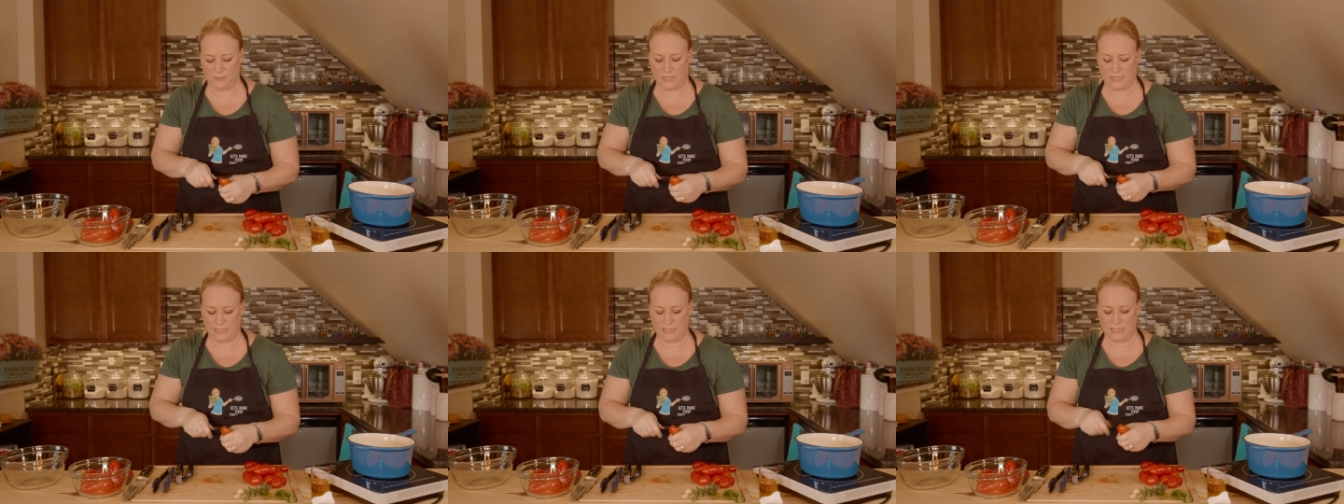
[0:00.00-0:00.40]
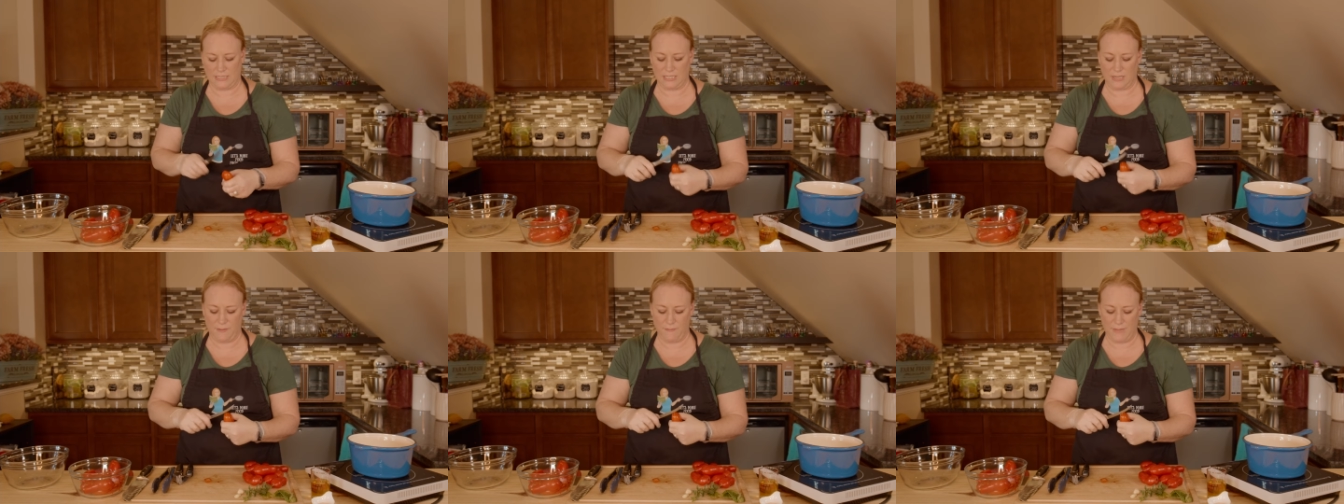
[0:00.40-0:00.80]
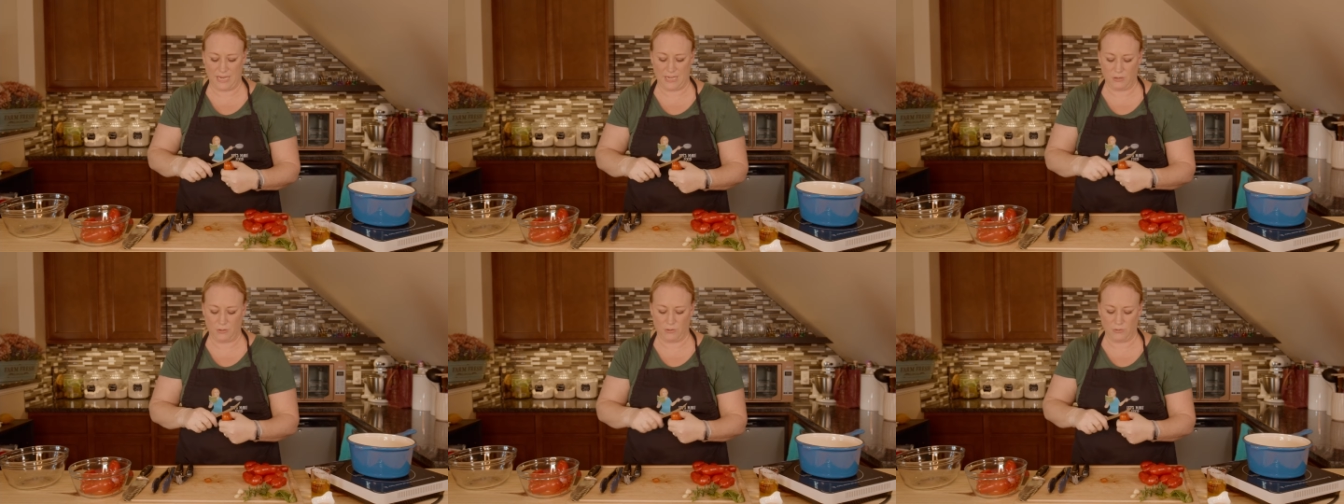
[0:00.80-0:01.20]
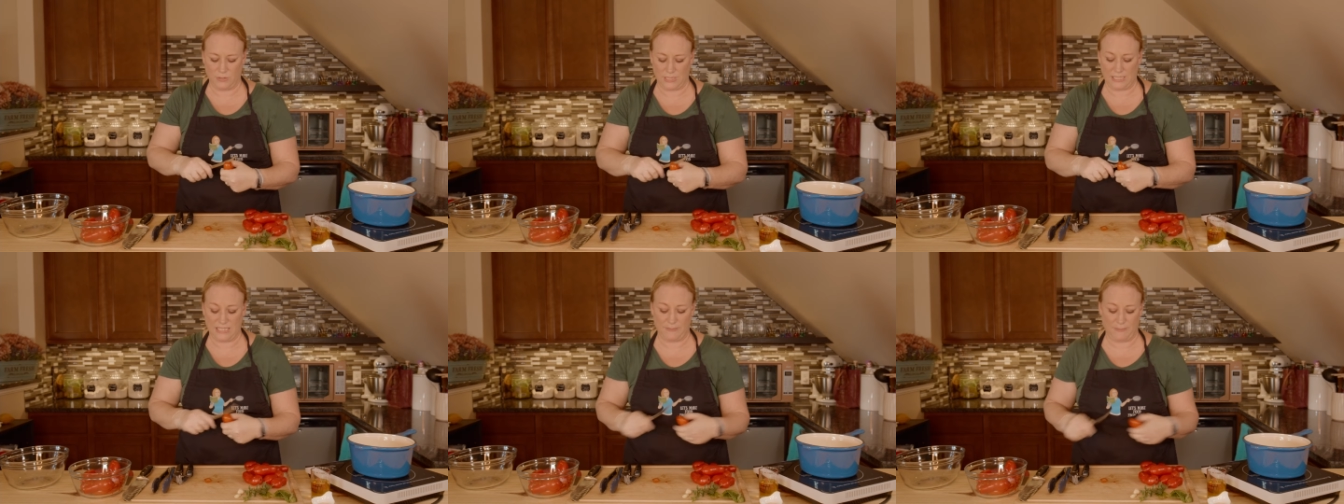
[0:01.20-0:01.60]
because the tomatoes
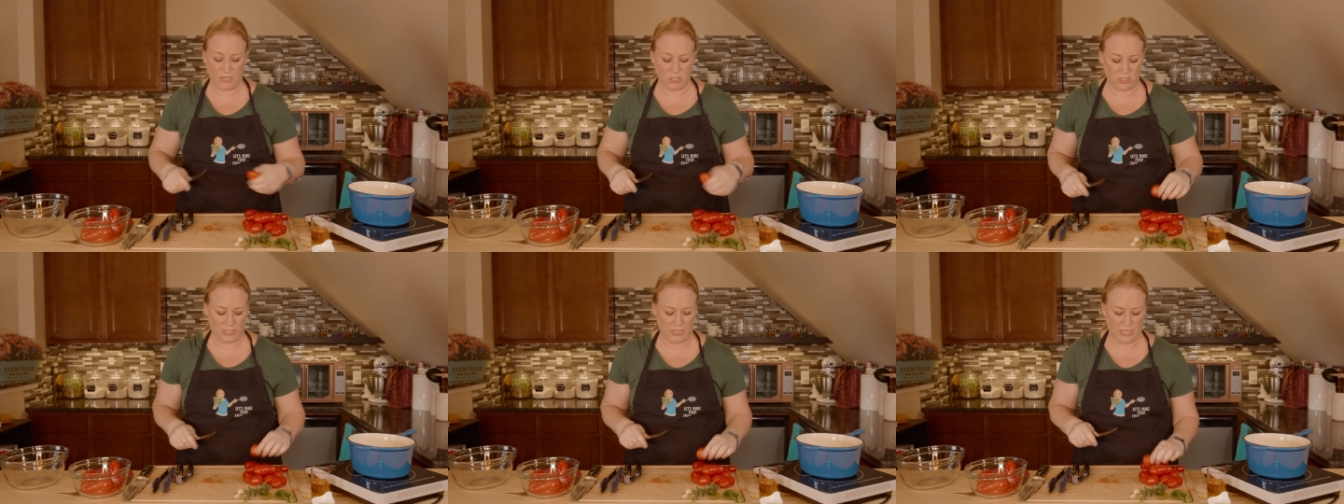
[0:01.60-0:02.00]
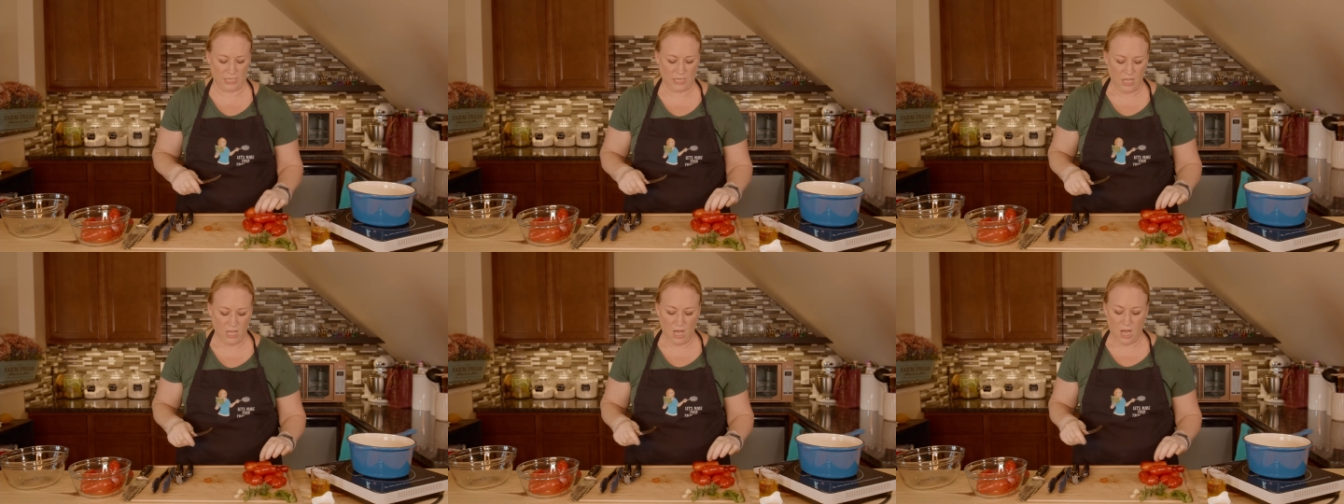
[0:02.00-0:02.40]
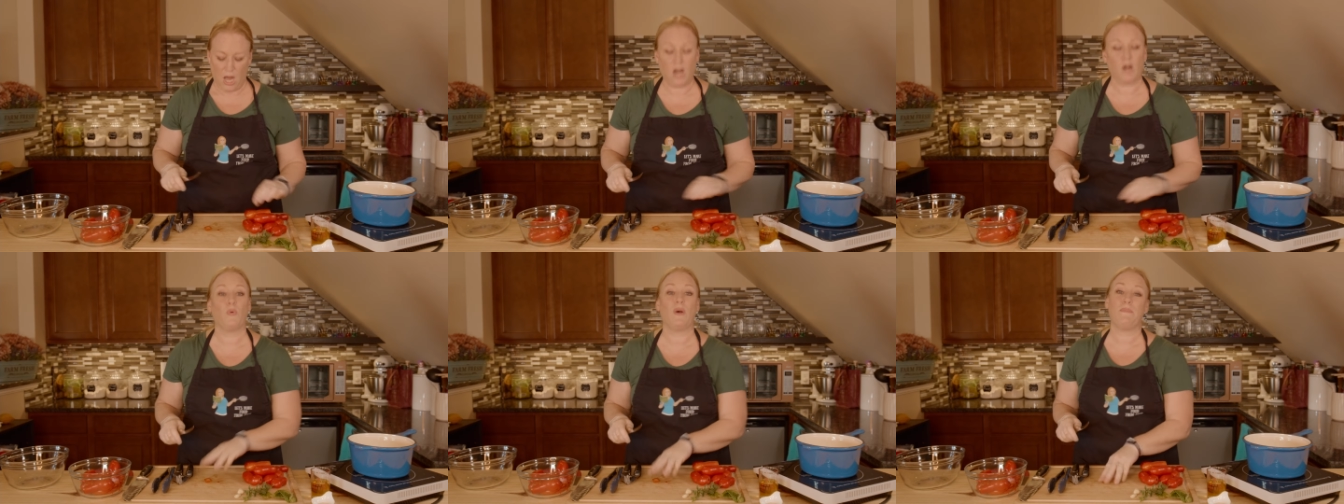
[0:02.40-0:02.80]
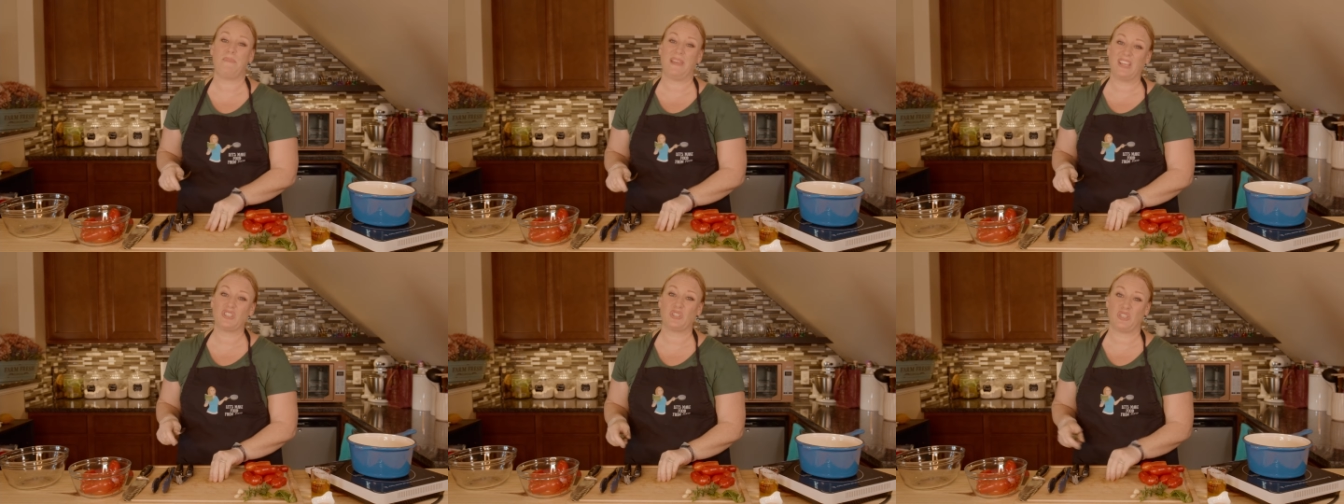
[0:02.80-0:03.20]
especially are what
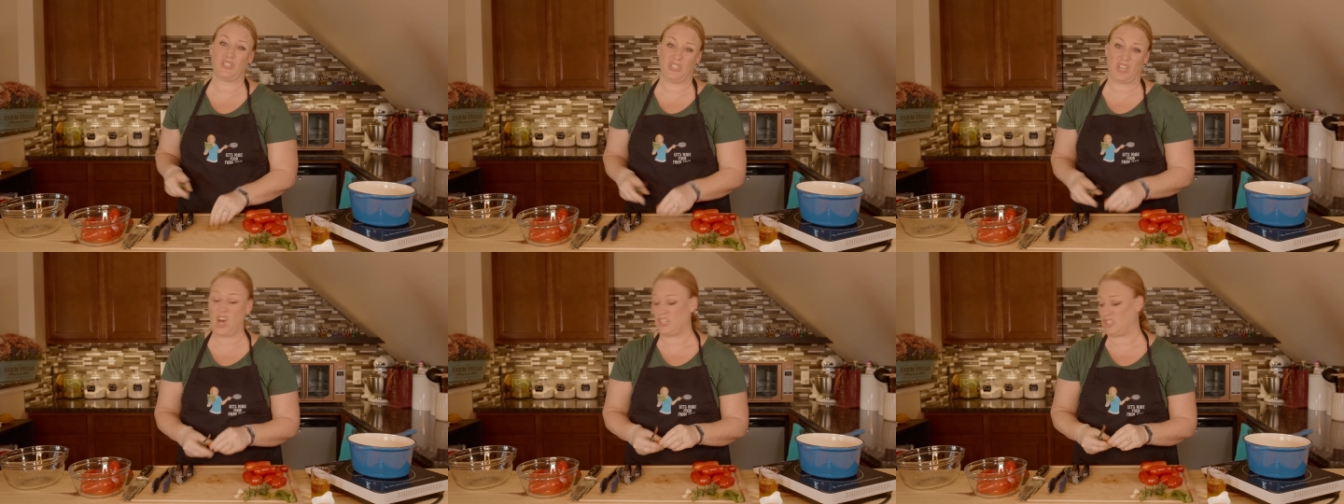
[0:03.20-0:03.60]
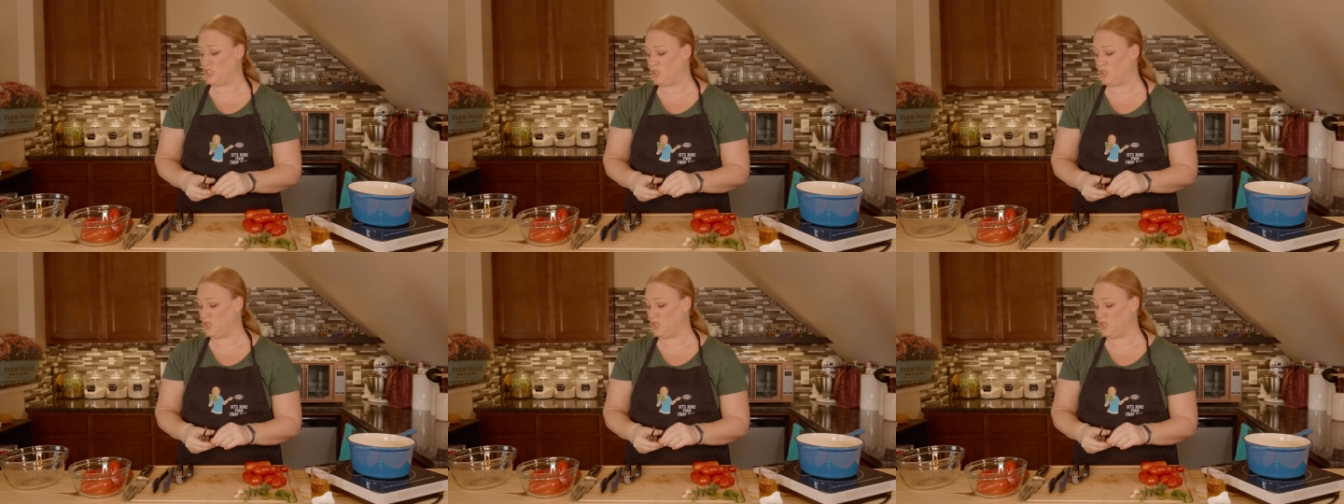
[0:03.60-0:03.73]
makes your sauce.